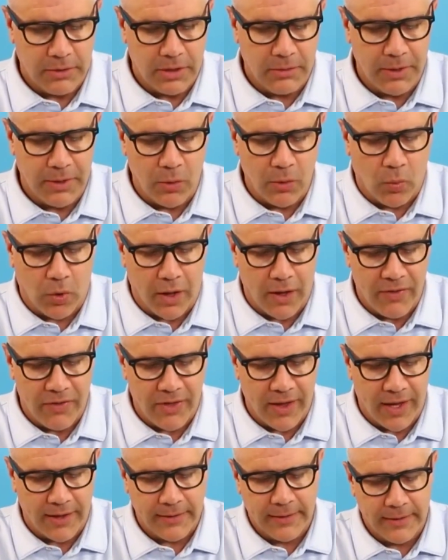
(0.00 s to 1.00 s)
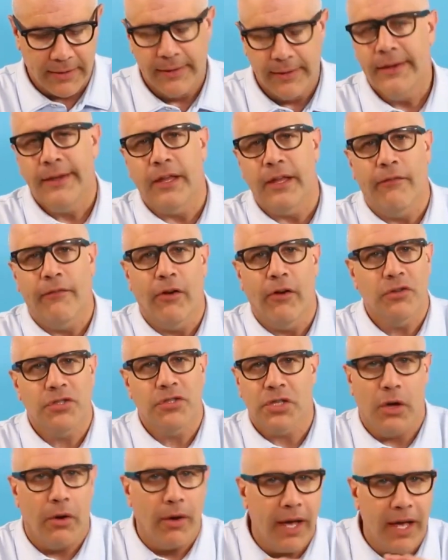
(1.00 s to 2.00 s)
be one that, you know, folks
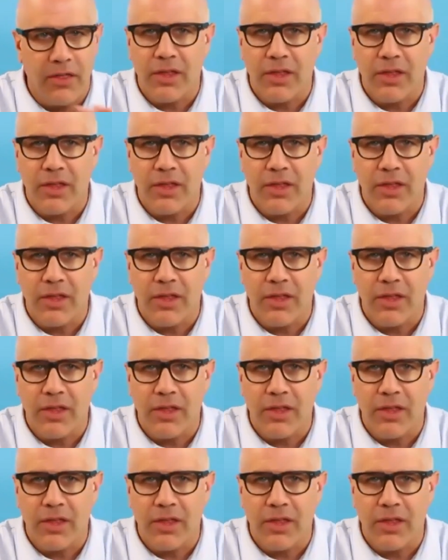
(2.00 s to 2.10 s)
go, hey,